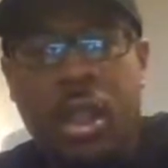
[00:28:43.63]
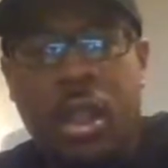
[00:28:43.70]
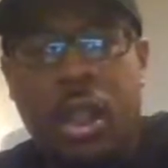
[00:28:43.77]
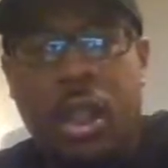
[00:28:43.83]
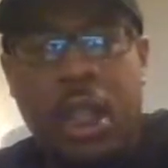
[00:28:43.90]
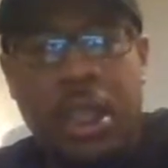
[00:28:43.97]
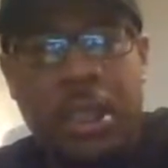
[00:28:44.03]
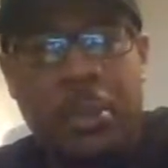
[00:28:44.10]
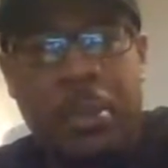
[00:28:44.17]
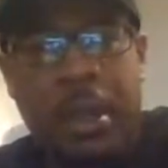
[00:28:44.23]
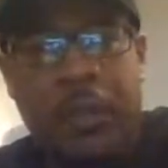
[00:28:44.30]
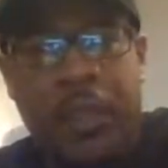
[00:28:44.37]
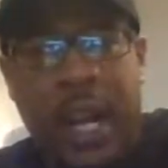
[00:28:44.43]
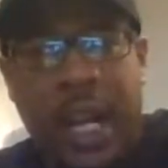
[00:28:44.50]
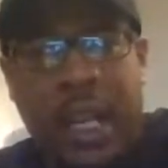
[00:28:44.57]

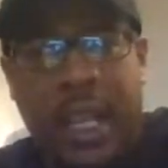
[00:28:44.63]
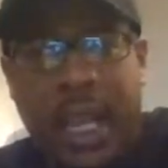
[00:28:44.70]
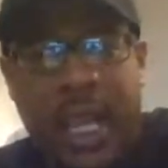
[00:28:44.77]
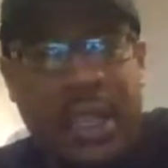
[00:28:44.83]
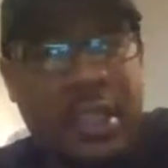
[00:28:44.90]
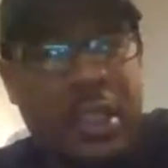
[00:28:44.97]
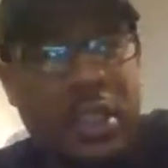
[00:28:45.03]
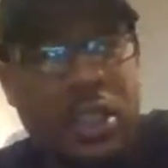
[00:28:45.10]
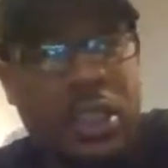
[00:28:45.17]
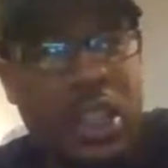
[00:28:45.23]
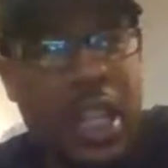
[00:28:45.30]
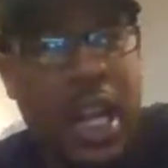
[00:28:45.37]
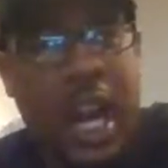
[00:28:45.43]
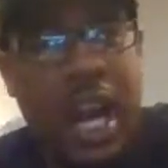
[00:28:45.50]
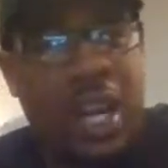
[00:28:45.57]
Elizabeth, I guess she
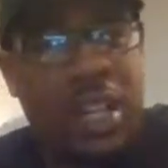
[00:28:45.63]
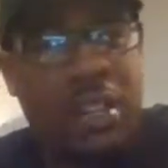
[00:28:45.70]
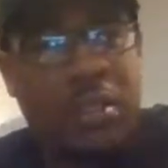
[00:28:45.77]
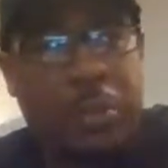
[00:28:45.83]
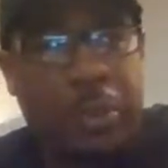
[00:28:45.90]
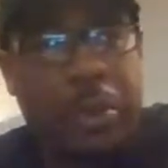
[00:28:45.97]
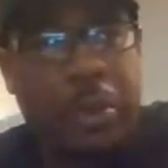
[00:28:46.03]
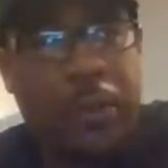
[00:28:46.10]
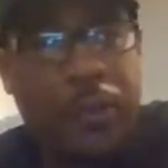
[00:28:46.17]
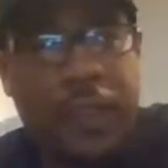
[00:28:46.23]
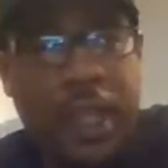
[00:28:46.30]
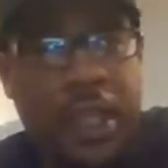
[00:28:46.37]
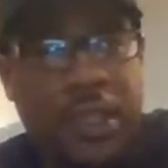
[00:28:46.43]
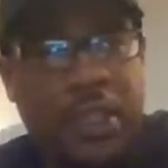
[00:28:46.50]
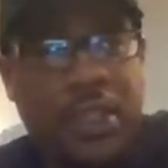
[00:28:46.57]
got real
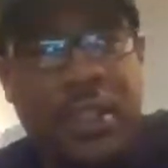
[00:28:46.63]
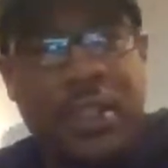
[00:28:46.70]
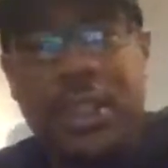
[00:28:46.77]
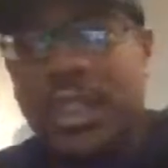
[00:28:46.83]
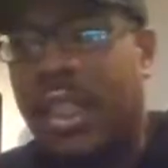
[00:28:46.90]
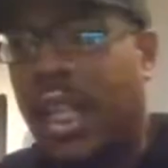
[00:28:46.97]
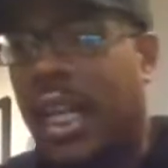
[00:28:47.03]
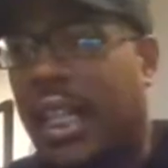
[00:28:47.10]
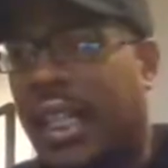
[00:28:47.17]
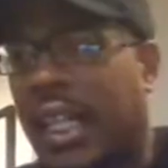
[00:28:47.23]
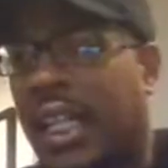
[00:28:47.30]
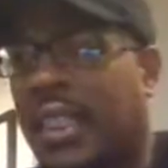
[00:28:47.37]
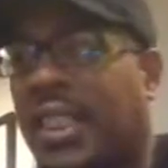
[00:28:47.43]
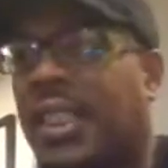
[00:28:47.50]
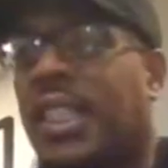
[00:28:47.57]
flustered, and I
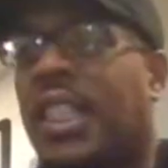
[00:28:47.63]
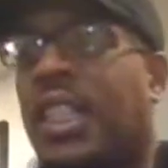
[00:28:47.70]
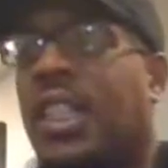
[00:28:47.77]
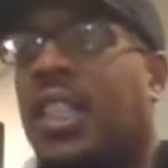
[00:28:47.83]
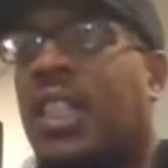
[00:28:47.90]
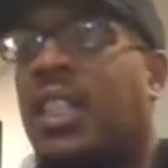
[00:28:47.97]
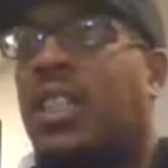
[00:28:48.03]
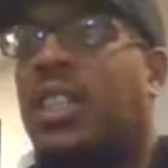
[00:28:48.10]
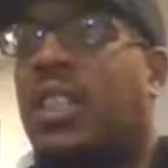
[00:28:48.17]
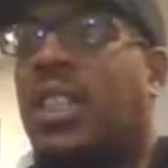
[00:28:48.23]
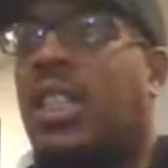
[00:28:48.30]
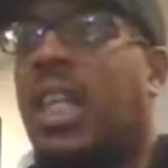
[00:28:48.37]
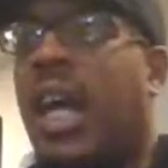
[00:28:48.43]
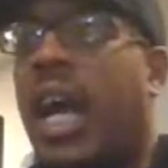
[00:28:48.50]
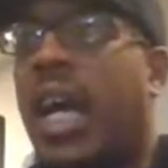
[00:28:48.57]
guess
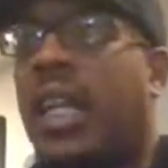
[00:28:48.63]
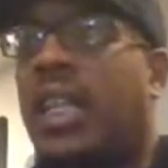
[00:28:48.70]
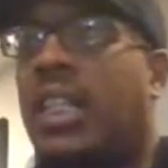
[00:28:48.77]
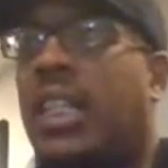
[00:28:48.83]
she had